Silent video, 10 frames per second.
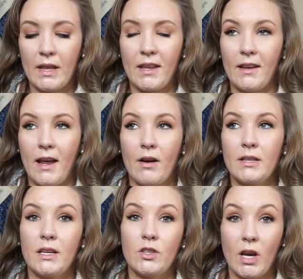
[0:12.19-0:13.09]
And then now
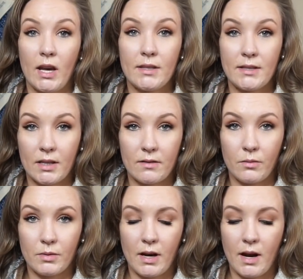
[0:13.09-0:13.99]
I teach K to 6
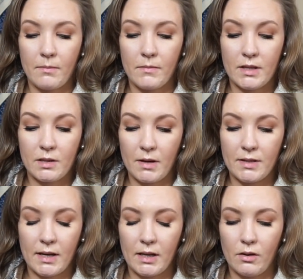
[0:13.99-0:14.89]
full-time. This is my
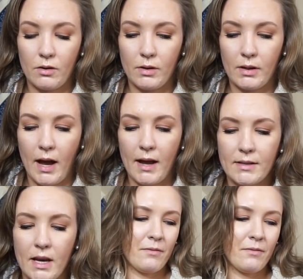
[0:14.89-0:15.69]
second year doing that.